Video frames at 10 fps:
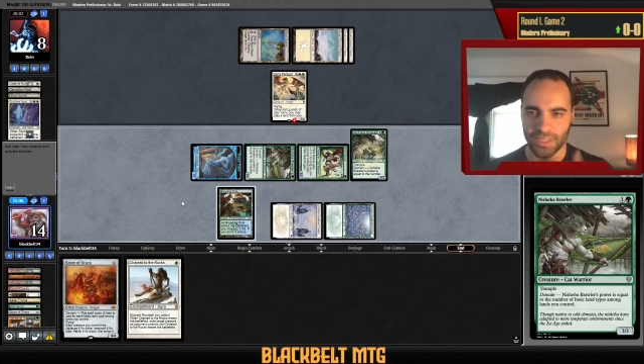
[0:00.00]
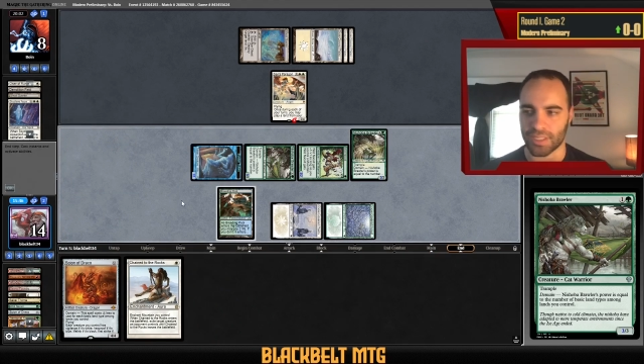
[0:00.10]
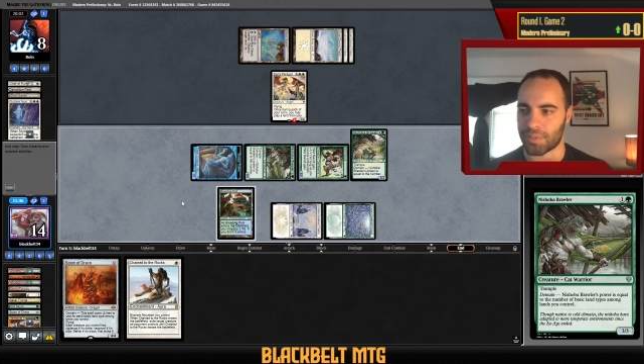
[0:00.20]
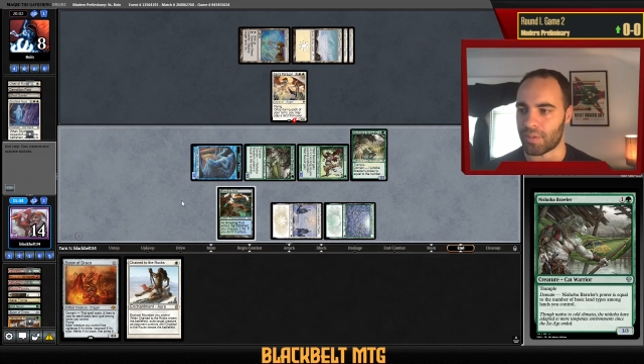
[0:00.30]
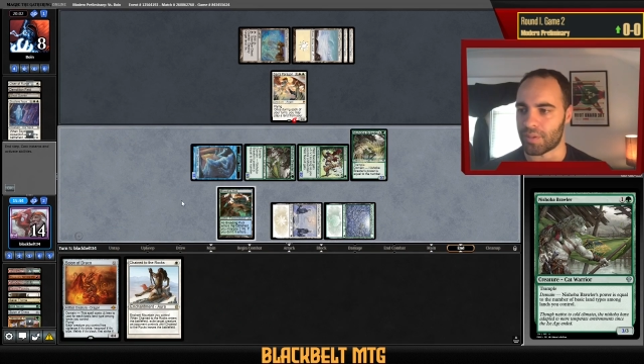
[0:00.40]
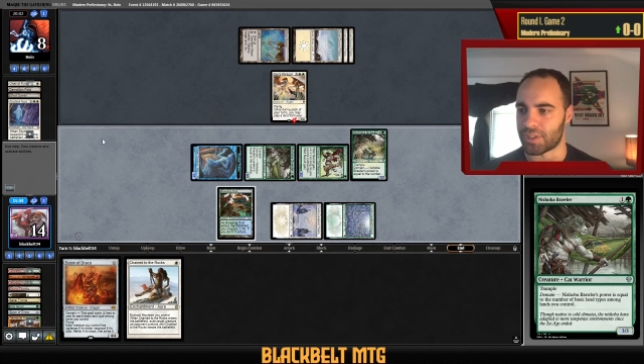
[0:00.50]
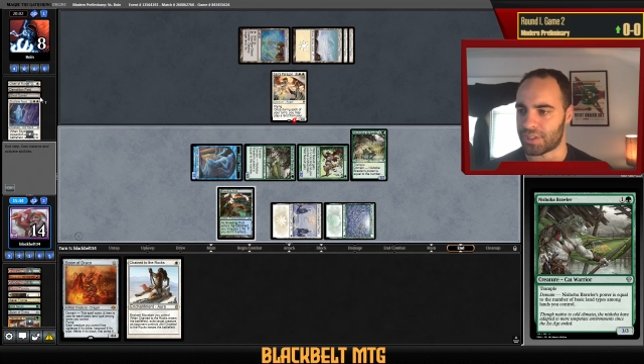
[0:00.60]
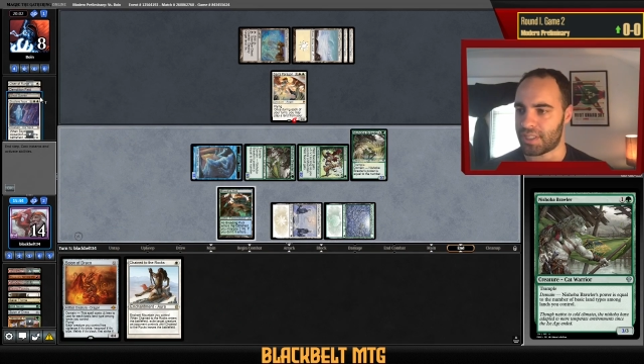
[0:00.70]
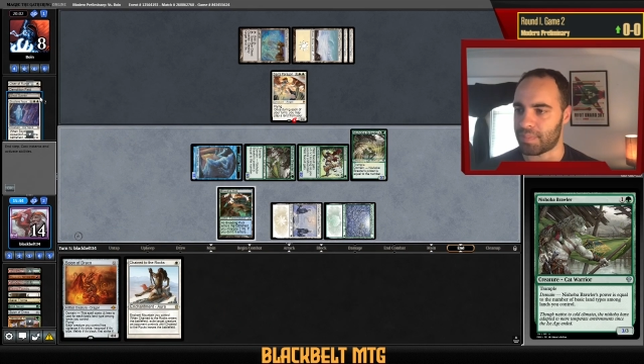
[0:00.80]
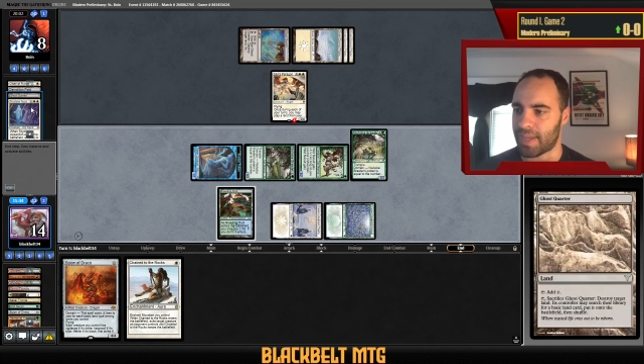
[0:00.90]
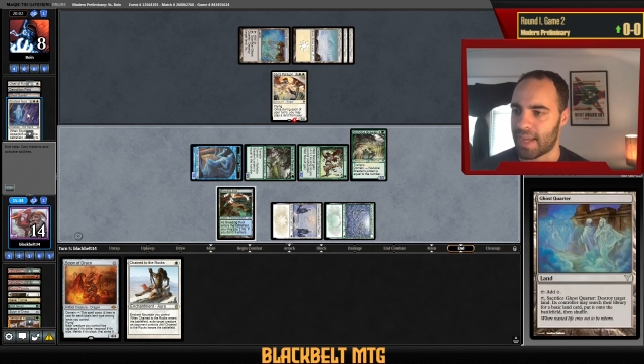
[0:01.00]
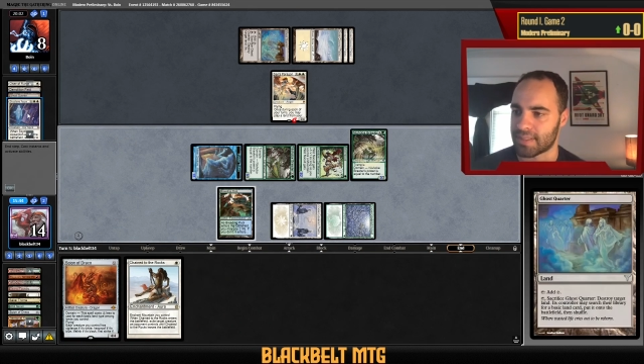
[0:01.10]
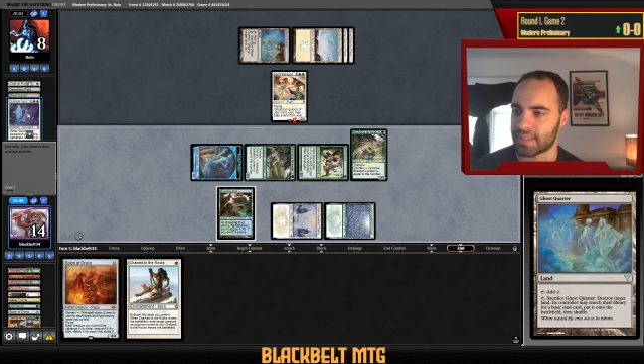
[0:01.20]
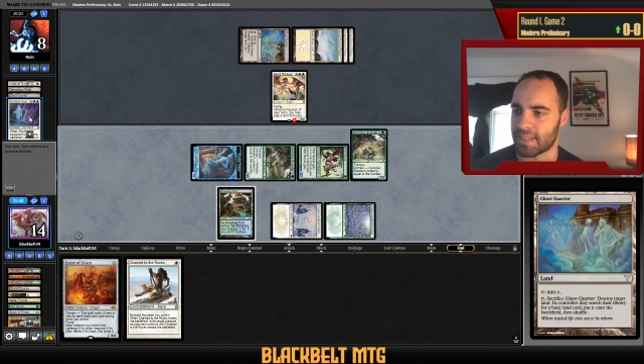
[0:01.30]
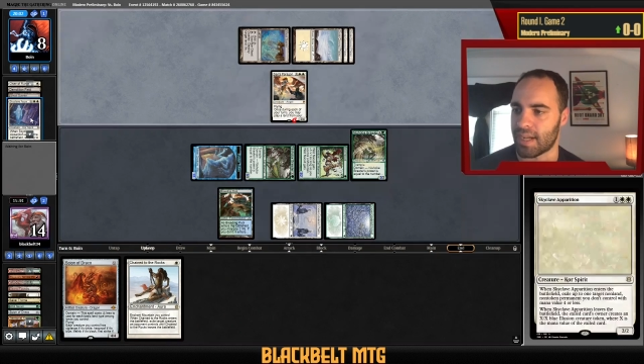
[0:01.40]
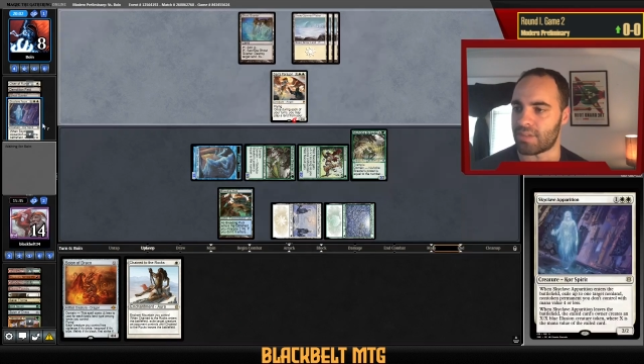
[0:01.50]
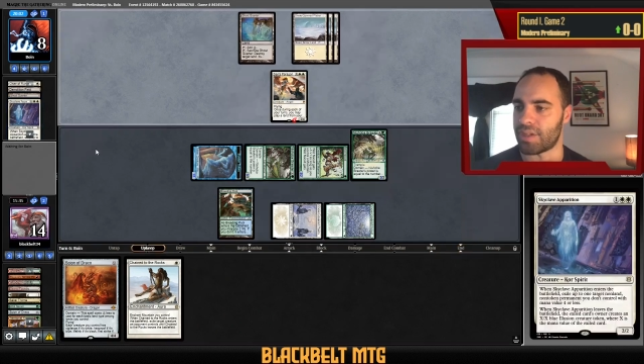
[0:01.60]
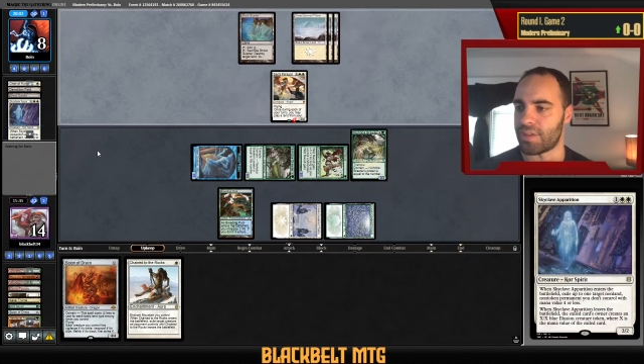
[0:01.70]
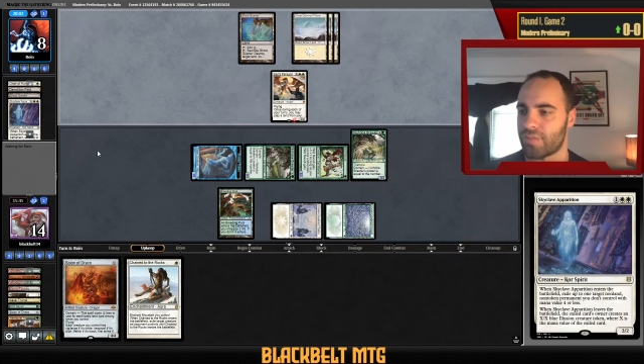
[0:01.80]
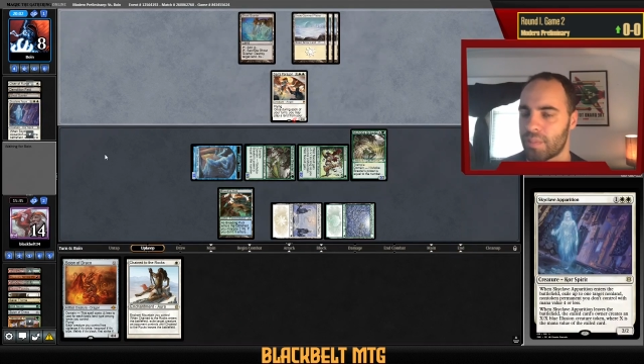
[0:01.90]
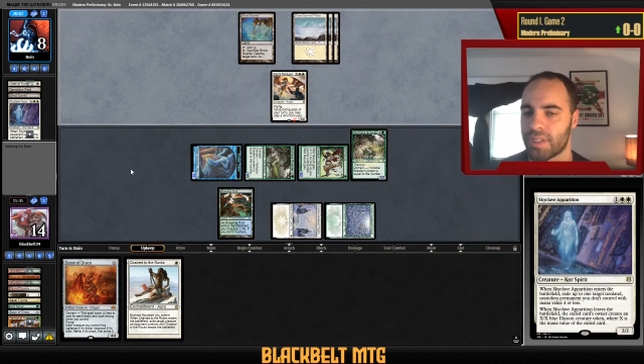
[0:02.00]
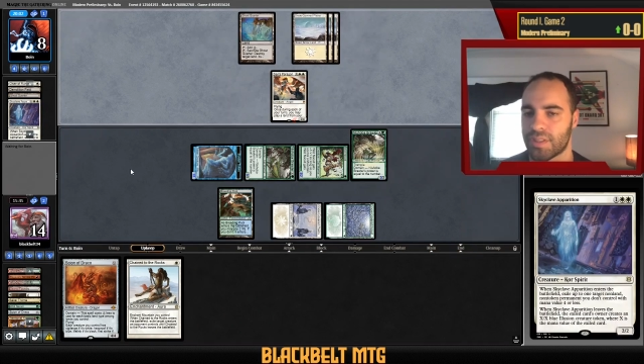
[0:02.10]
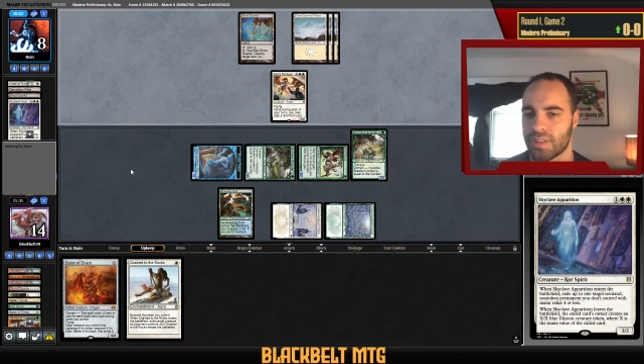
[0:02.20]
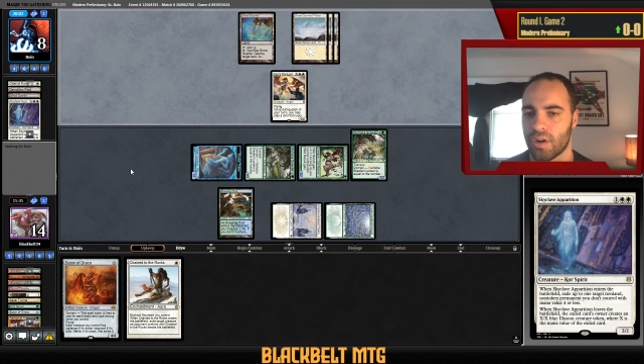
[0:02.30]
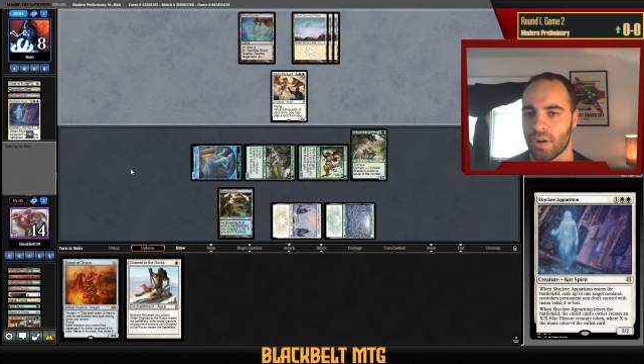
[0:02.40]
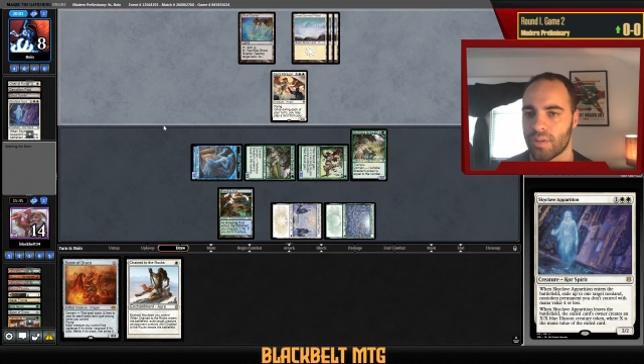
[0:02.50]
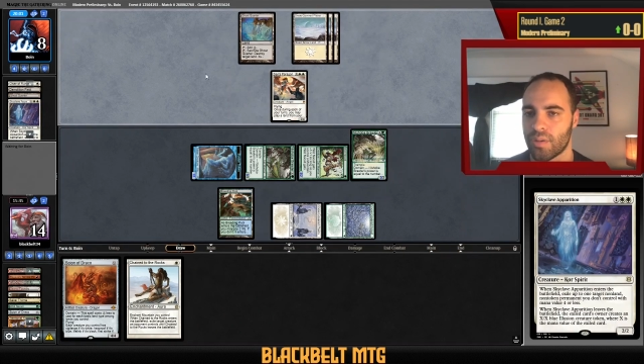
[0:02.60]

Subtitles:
going to be able to just keep casting Skyclave from his yard